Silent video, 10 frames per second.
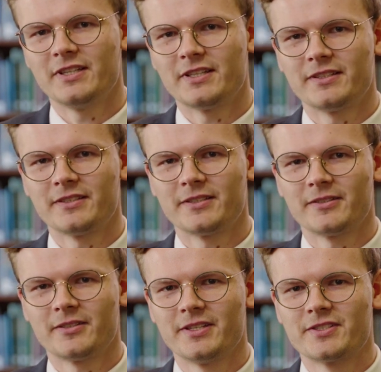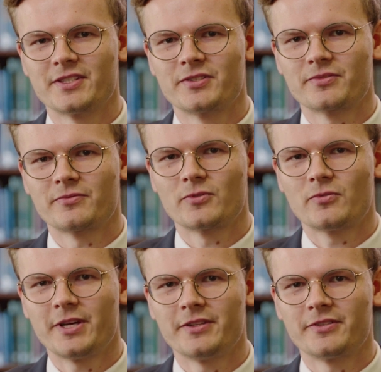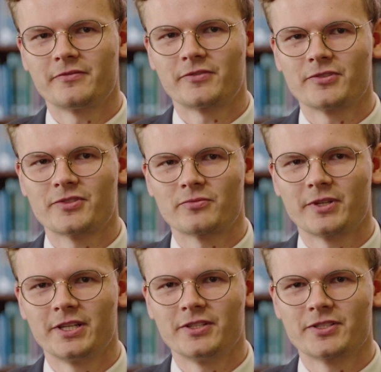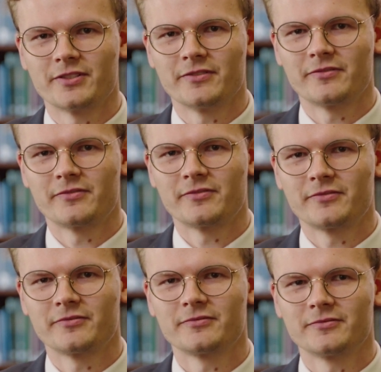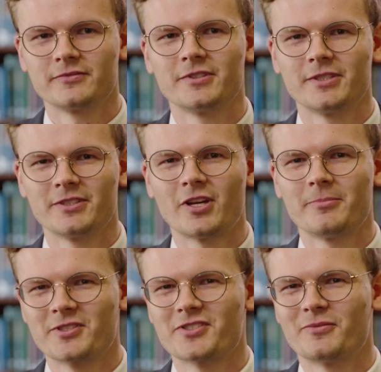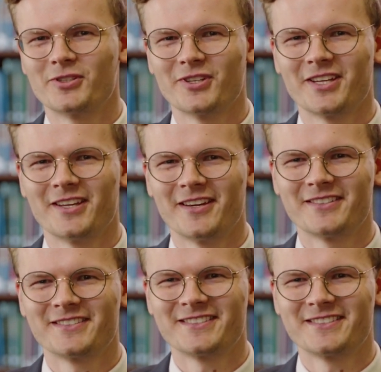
It's quite a diverse range of topics that we're looking at.